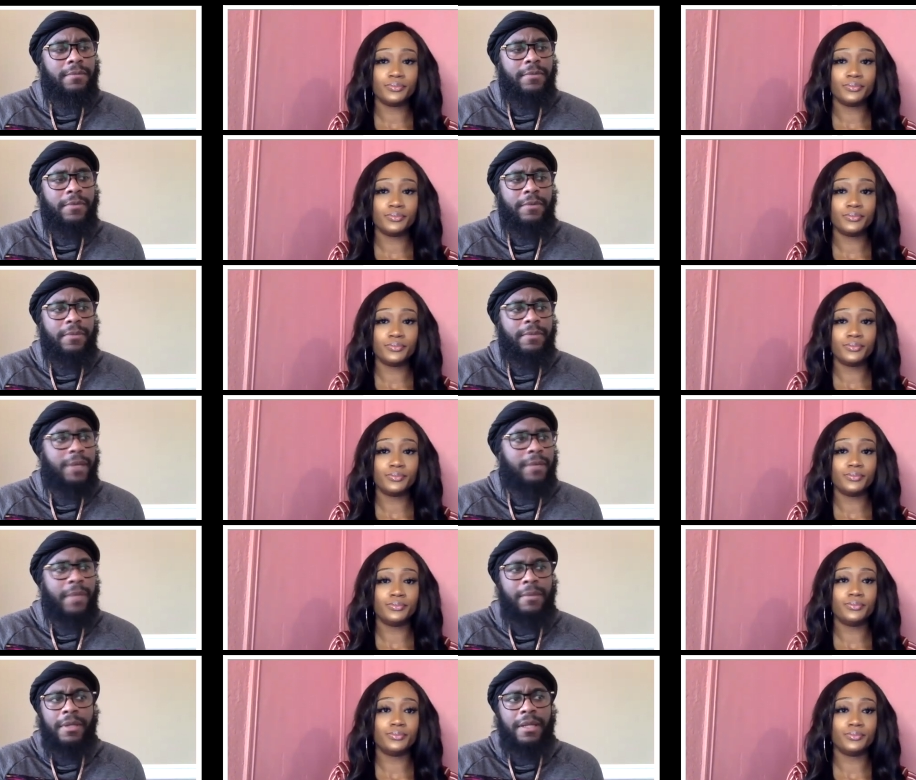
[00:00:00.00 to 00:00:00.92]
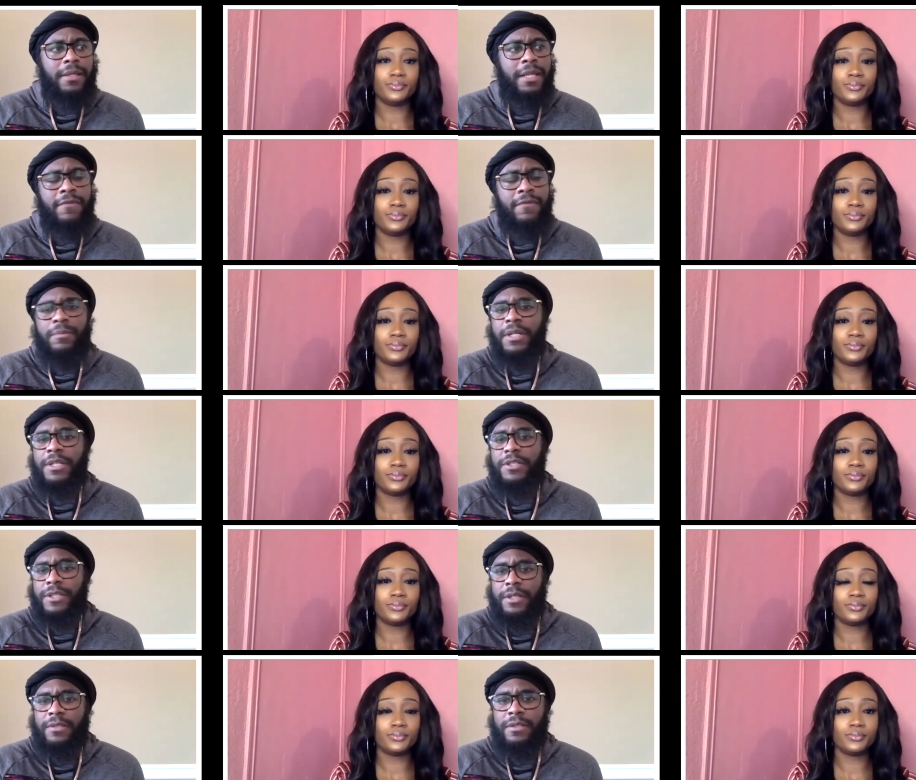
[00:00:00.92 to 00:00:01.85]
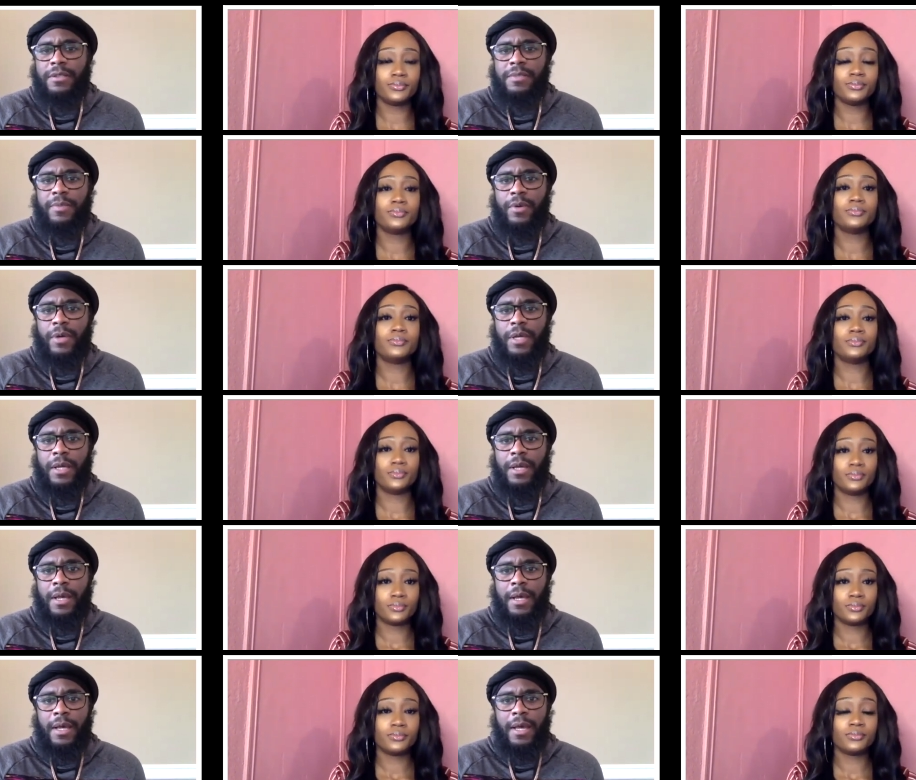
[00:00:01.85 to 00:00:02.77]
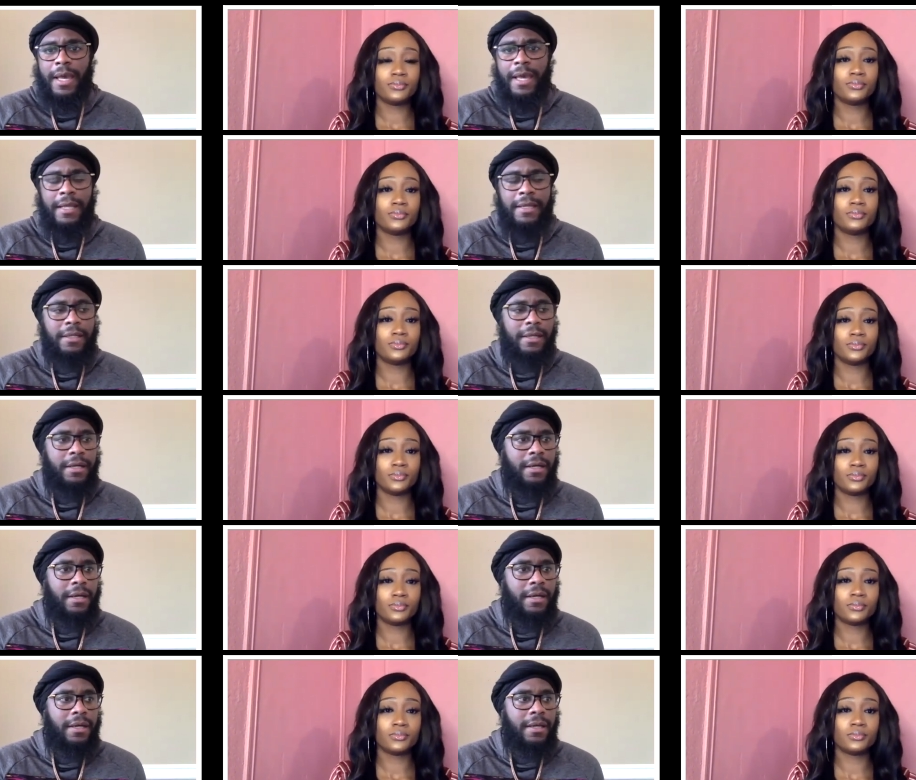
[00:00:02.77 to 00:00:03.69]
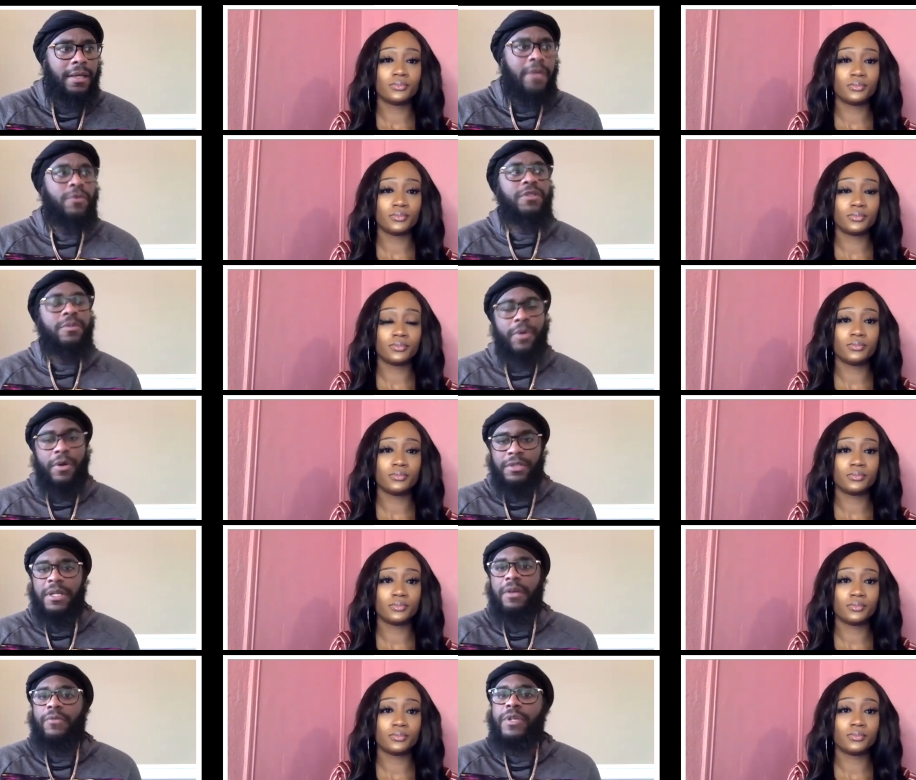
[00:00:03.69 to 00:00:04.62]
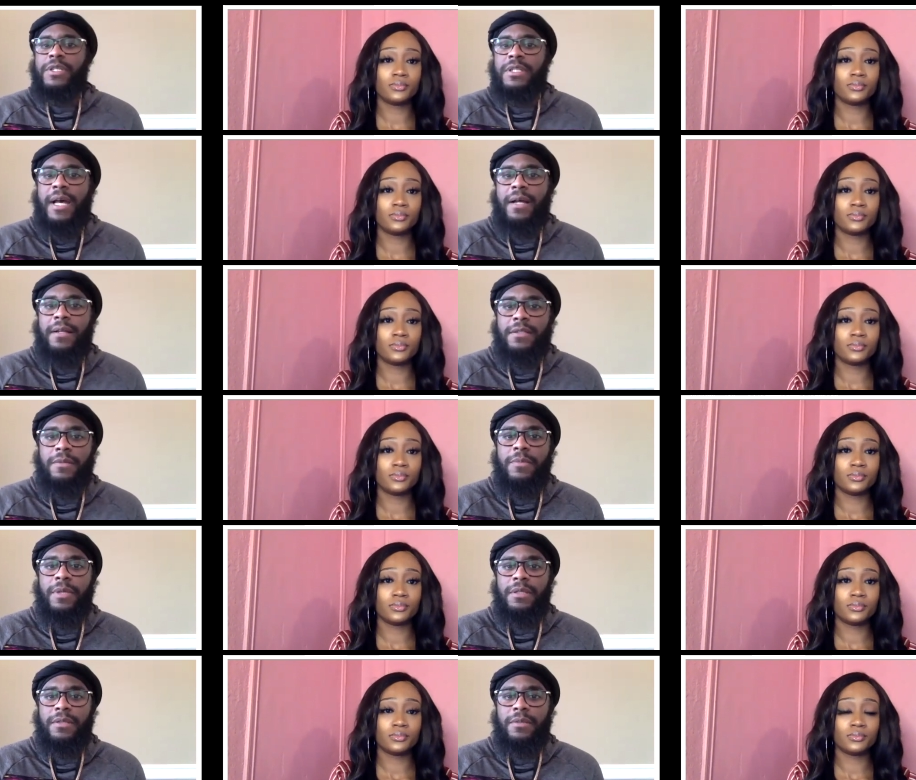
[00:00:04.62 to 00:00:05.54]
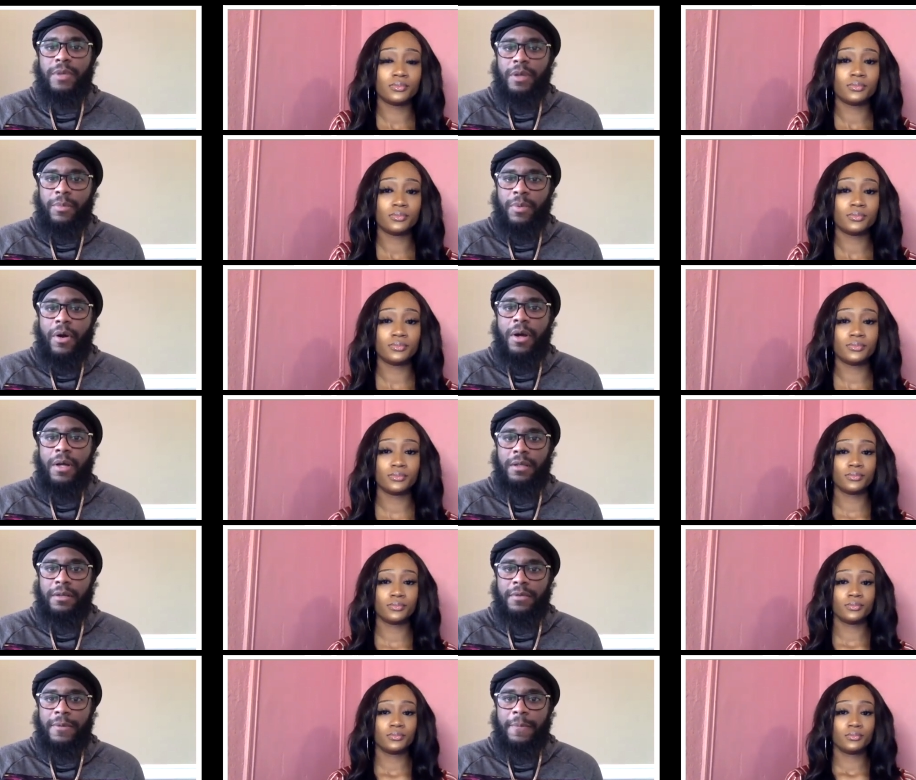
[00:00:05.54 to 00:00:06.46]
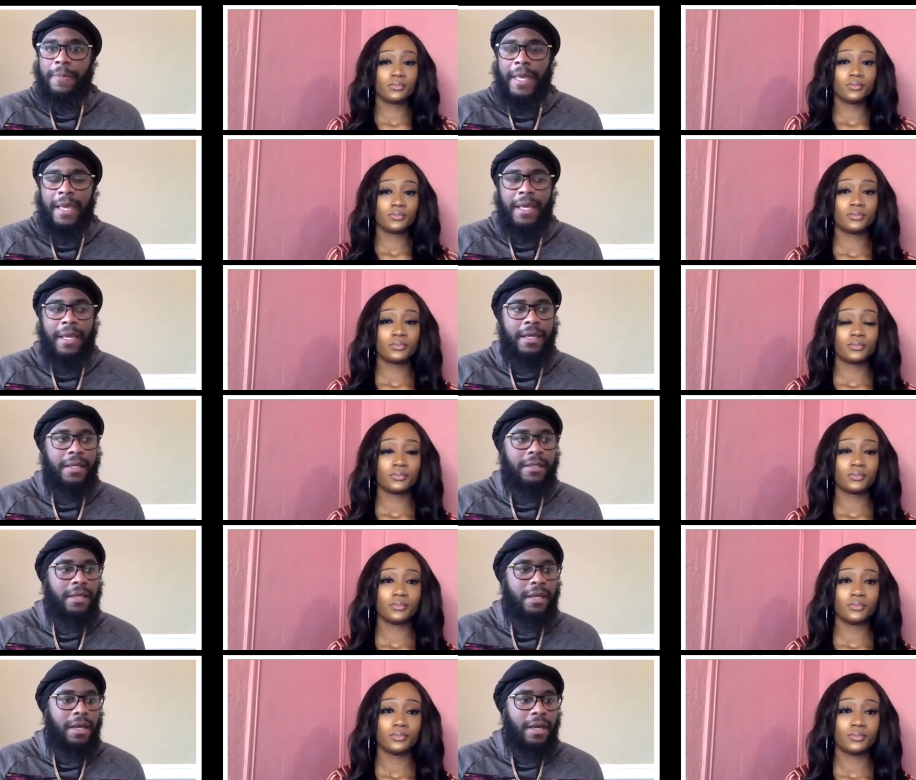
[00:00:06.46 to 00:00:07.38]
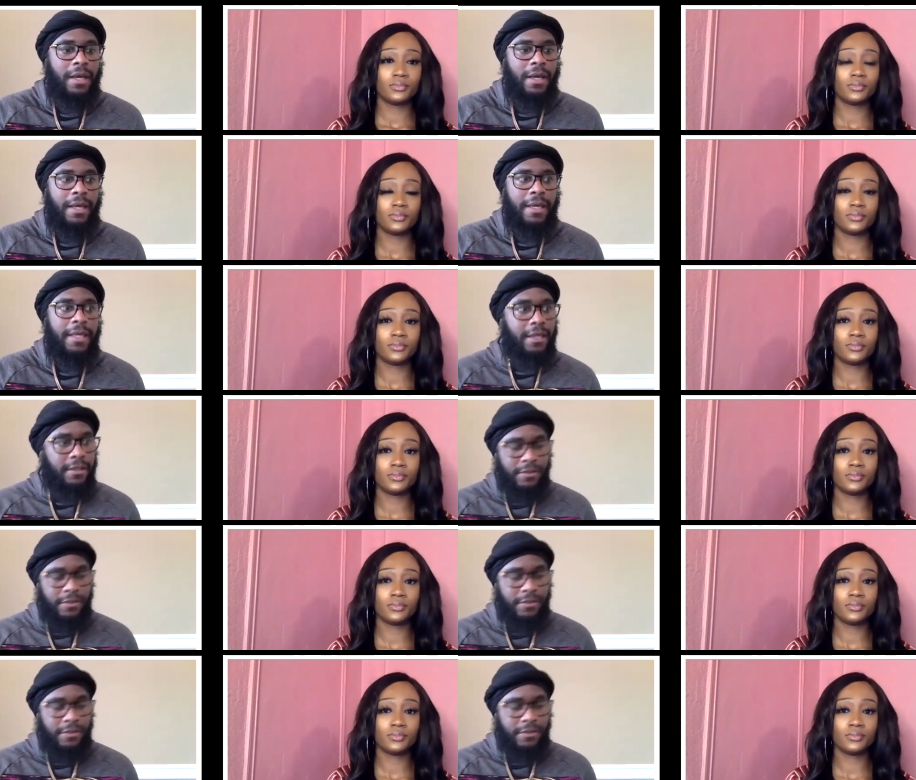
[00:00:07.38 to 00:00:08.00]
Speaker 1: for like maybe 11 plus years at this point, and uh, he was the person that reached out to me to be a part of it, and he's